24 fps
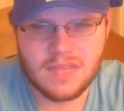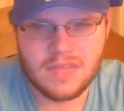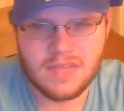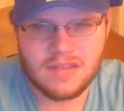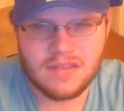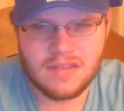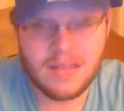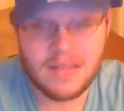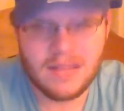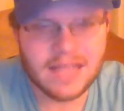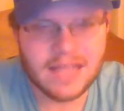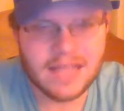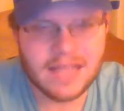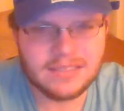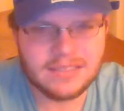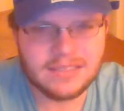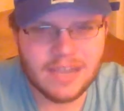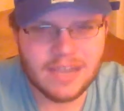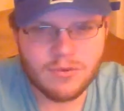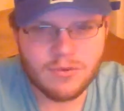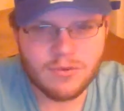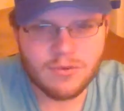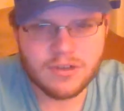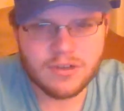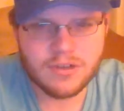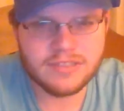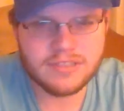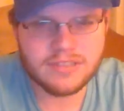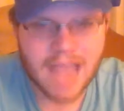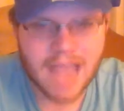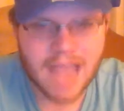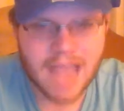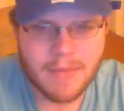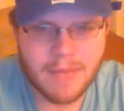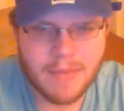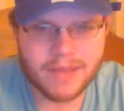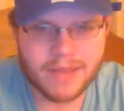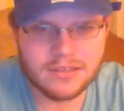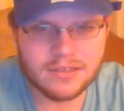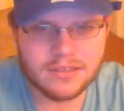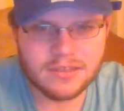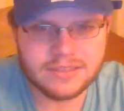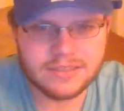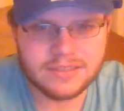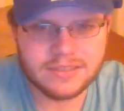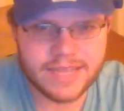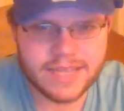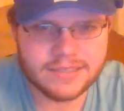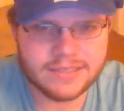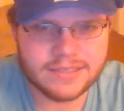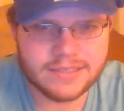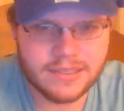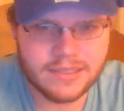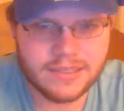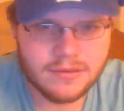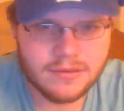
Non sequitur. Damn, I look sexy.